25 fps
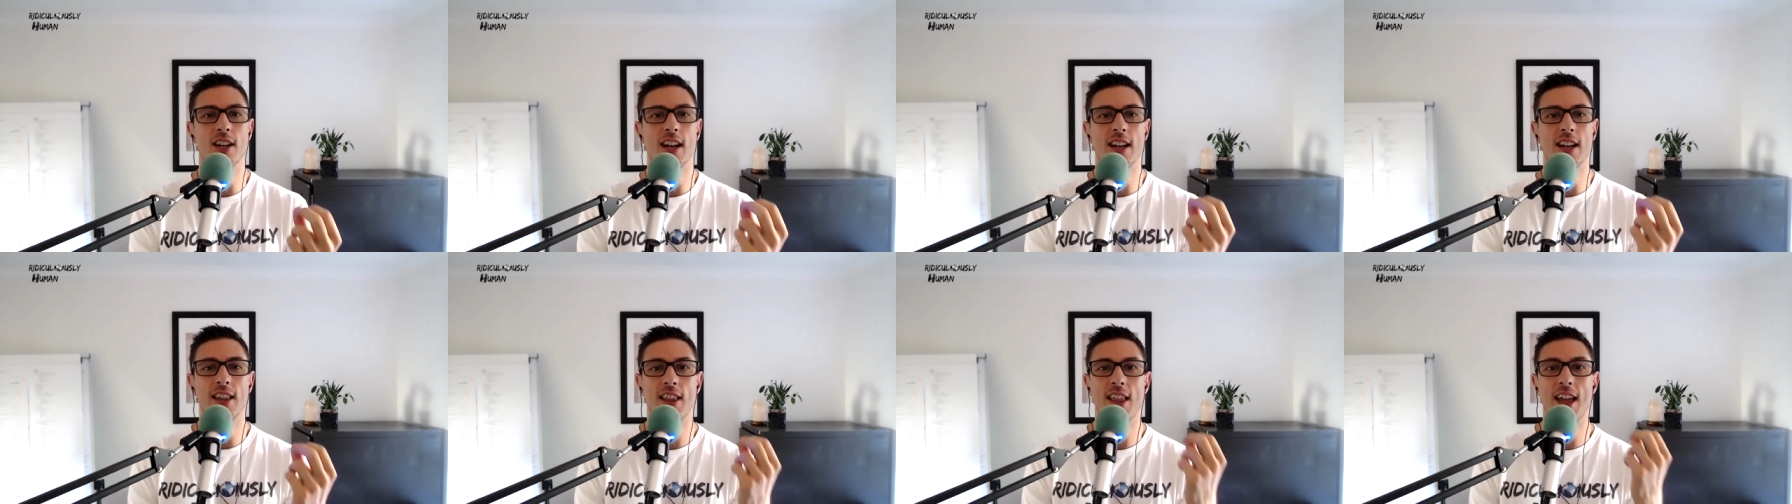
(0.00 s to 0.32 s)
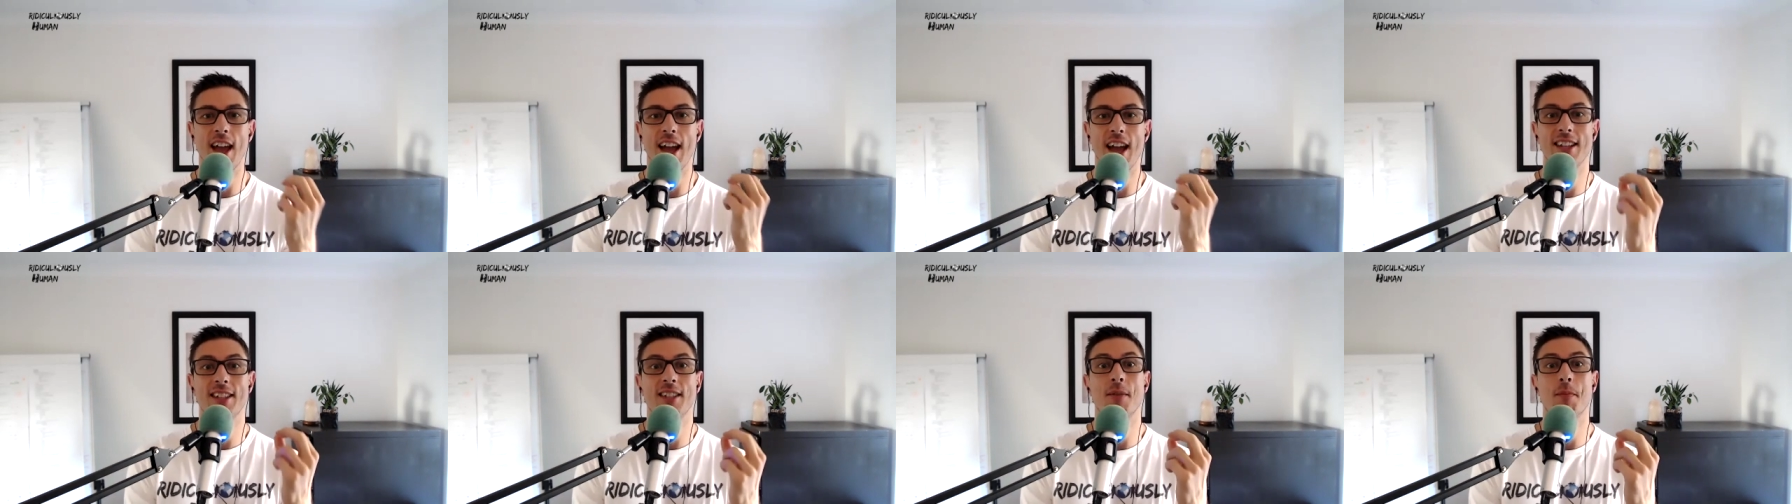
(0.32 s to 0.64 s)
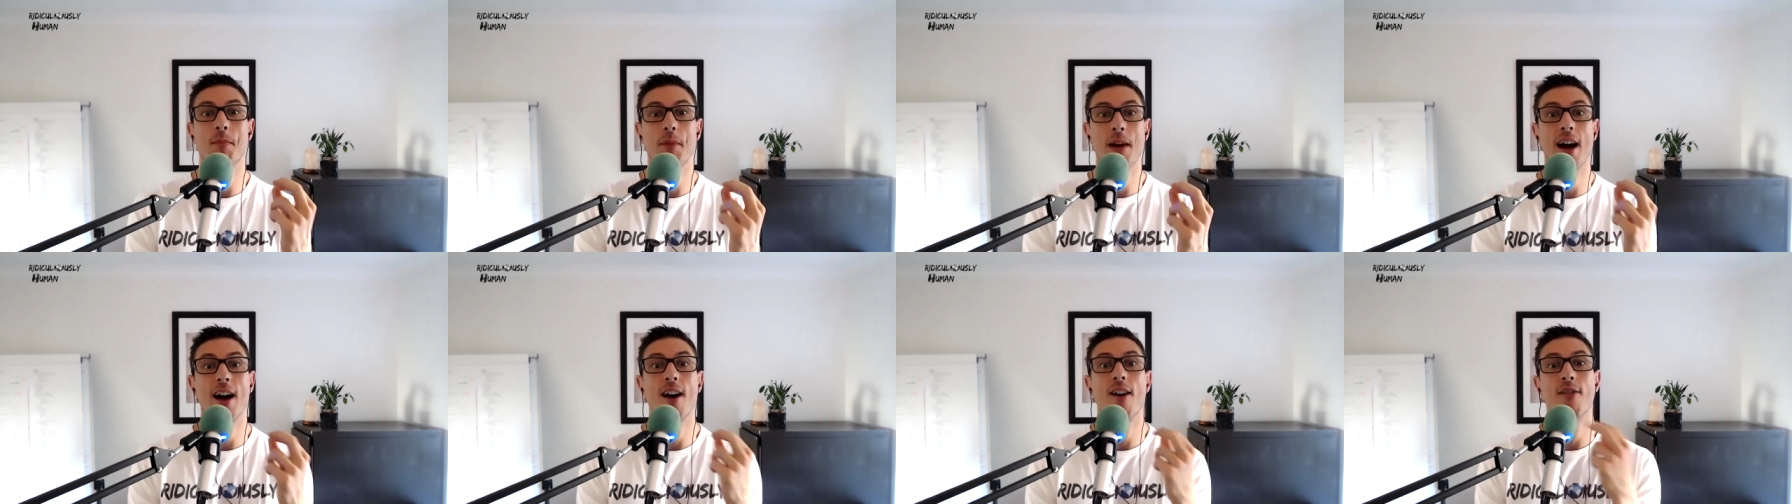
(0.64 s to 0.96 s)
And that's a
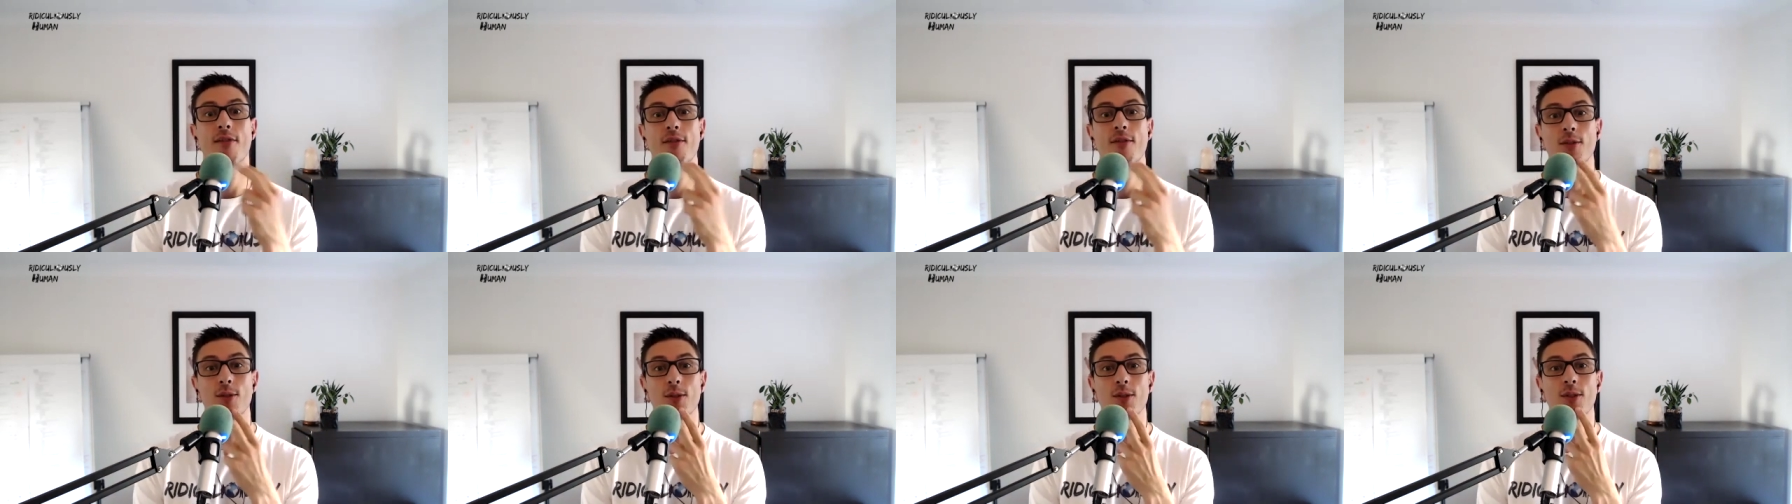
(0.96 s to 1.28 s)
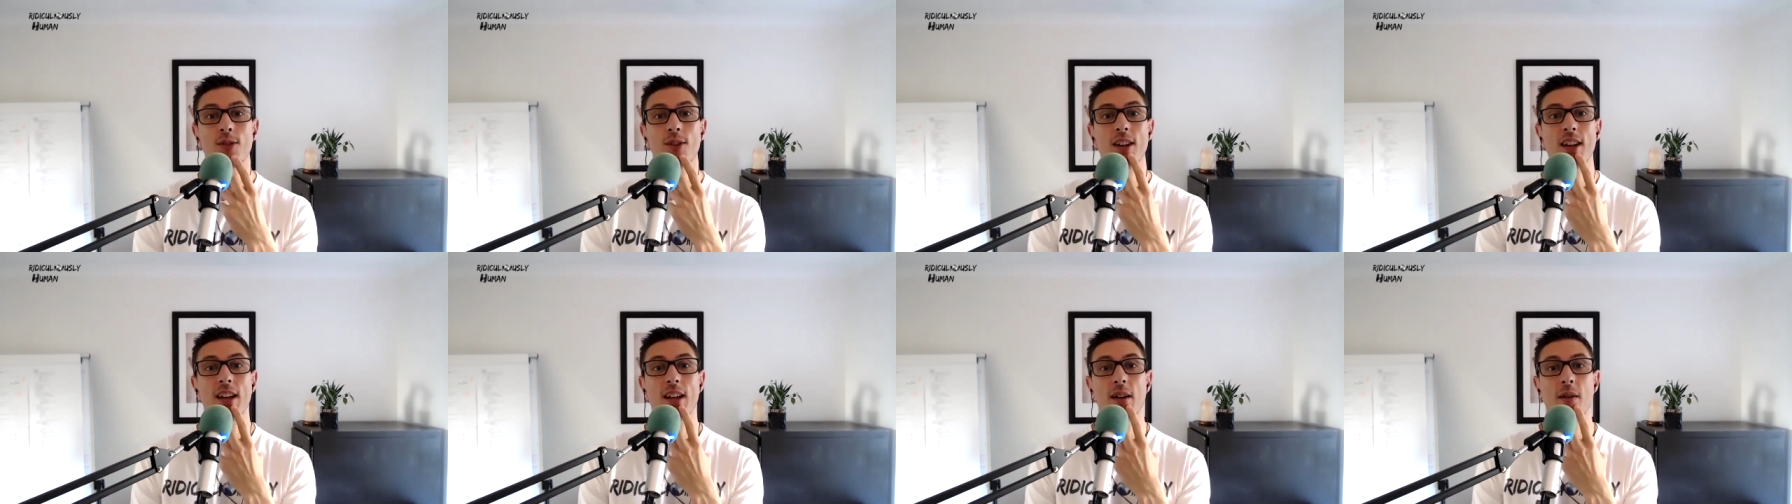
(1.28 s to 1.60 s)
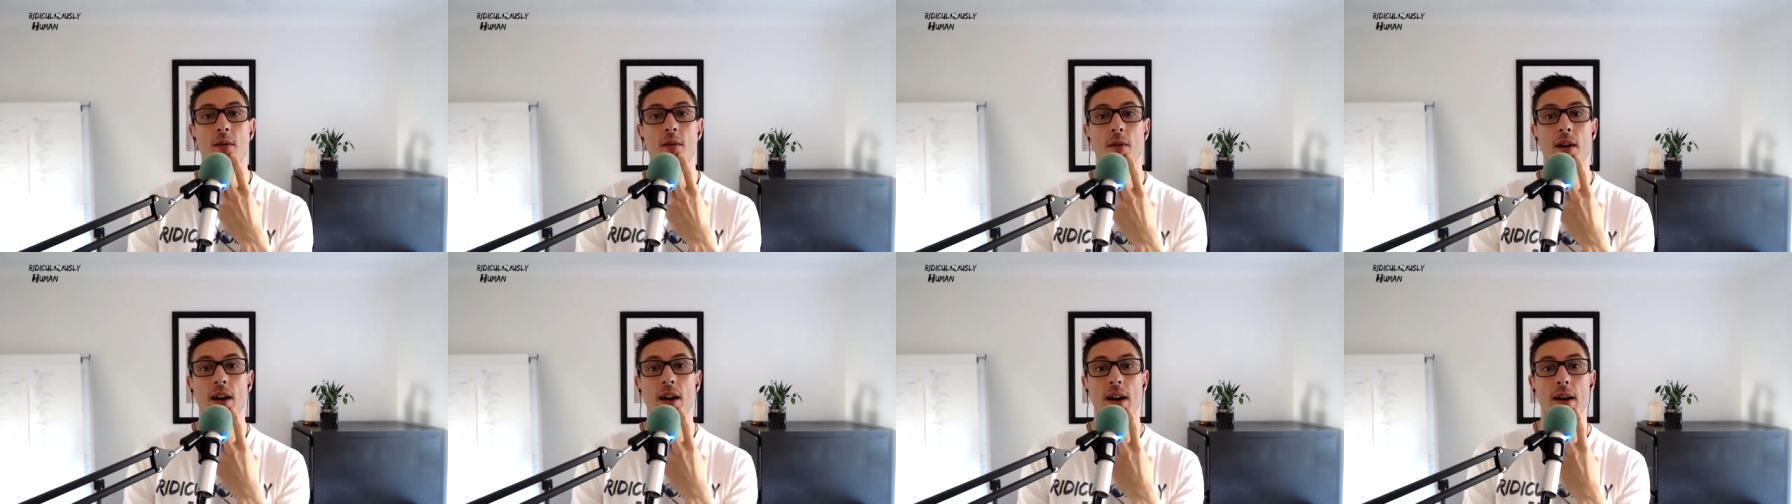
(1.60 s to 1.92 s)
powerful
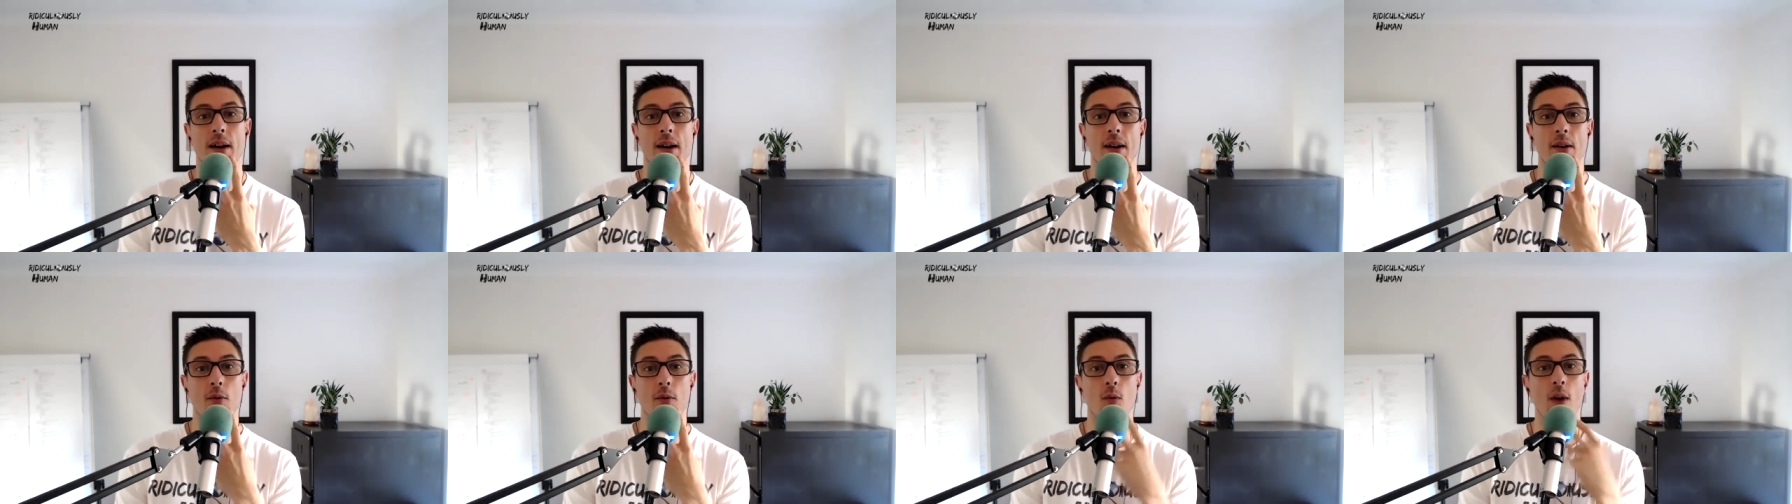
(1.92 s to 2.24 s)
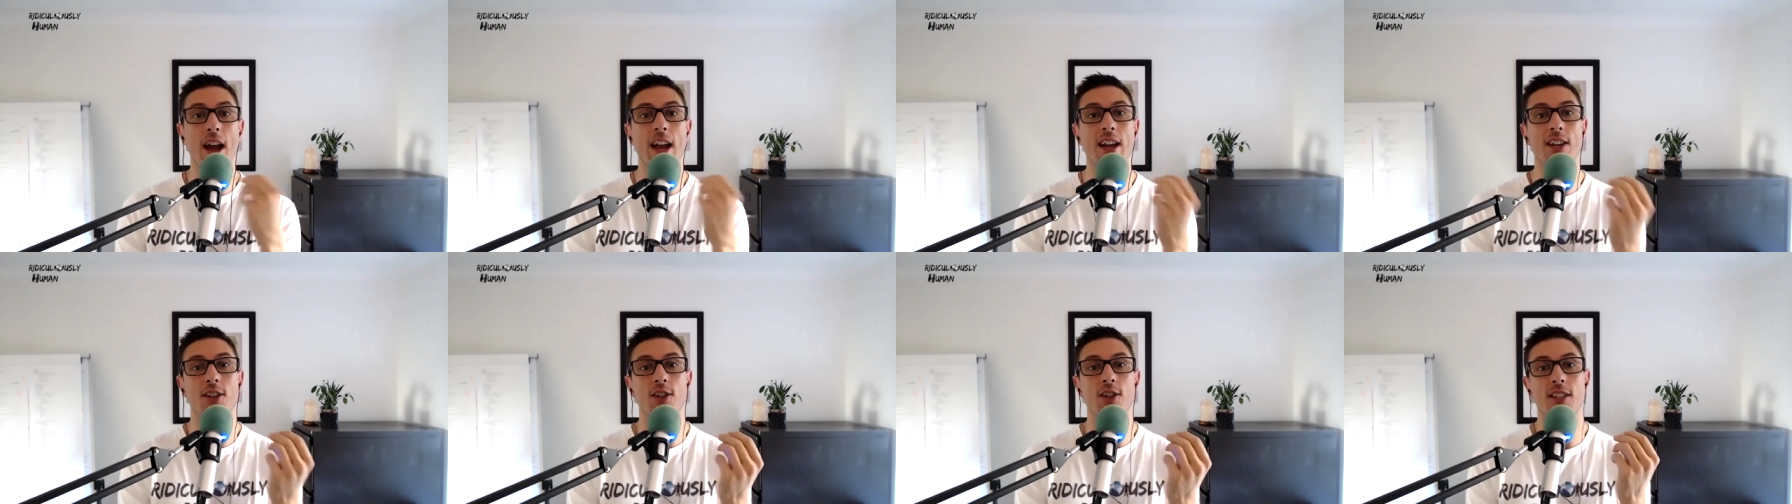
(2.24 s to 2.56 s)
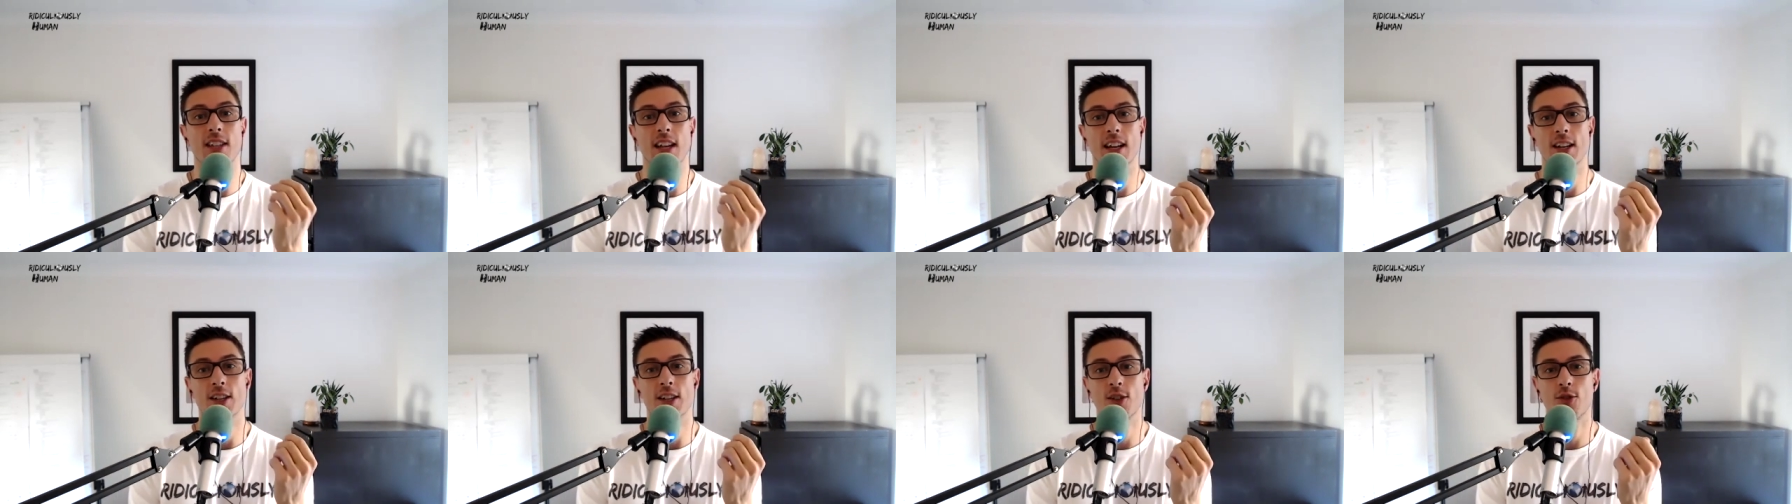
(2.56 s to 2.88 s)
uh, way to
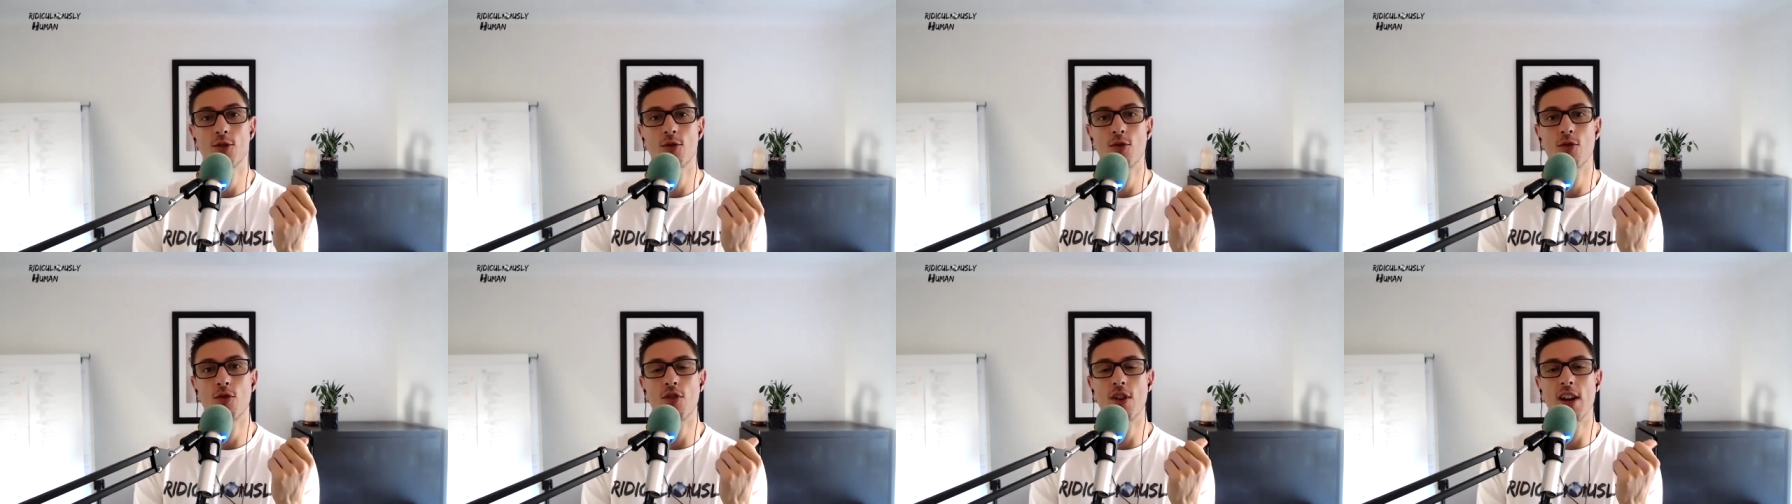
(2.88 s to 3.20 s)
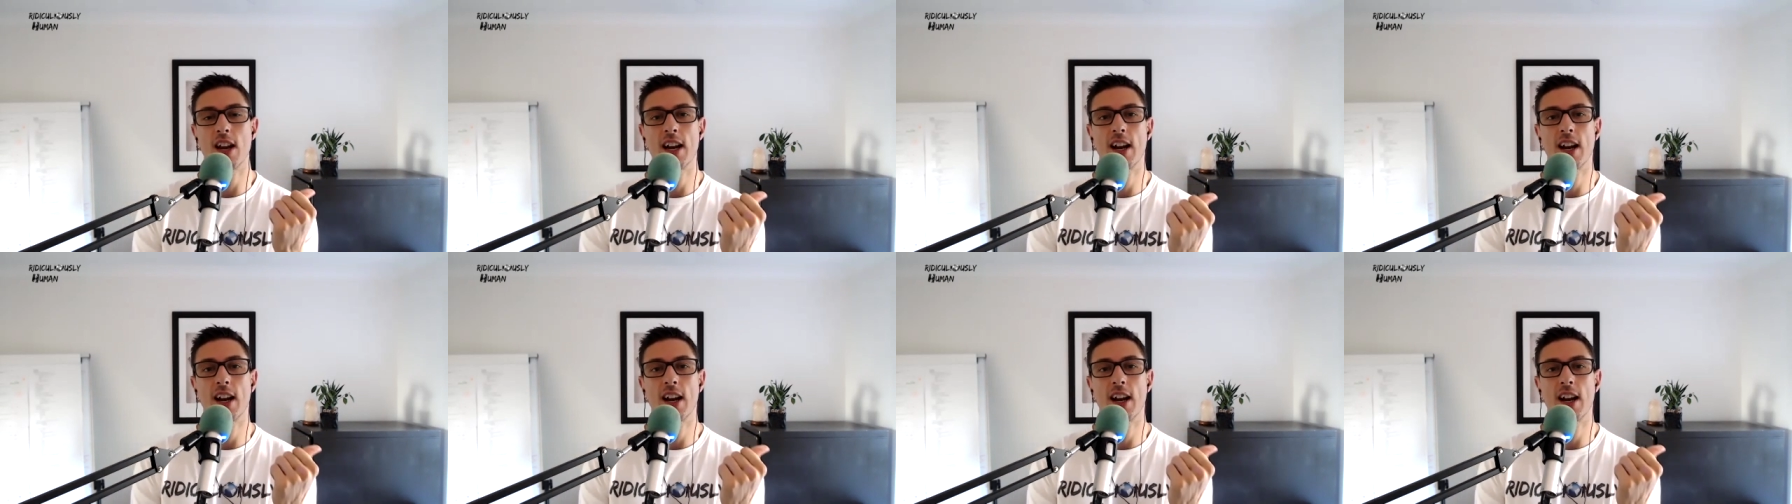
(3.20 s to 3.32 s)
tell a story.